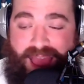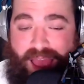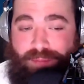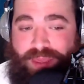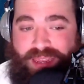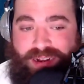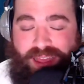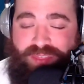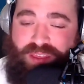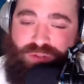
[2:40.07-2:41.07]
I mean,
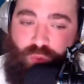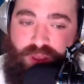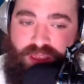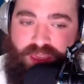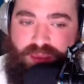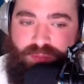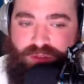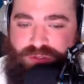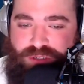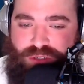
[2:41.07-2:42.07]
I think a 28 game
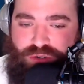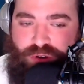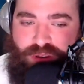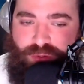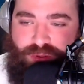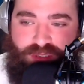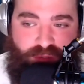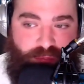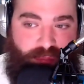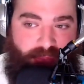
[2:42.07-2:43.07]
losing streak was
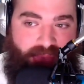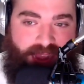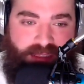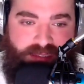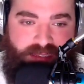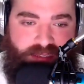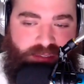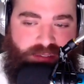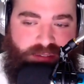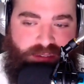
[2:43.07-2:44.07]
as bad as
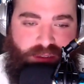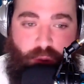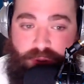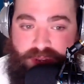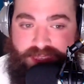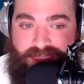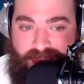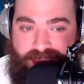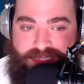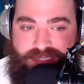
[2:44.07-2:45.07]
it's going to
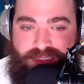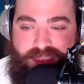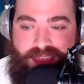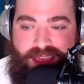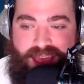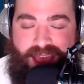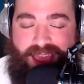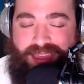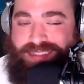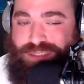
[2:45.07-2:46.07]
get.
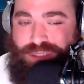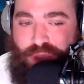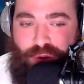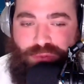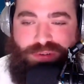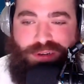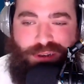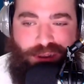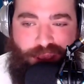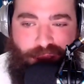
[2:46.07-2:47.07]
I
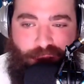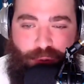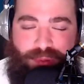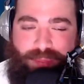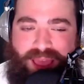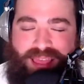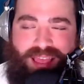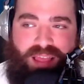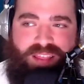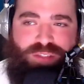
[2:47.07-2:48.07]
don't know, but my
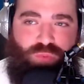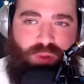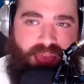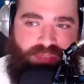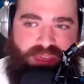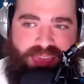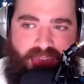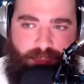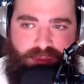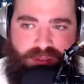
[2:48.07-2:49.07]
this is what I think
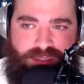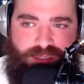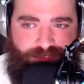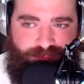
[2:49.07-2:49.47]
happens.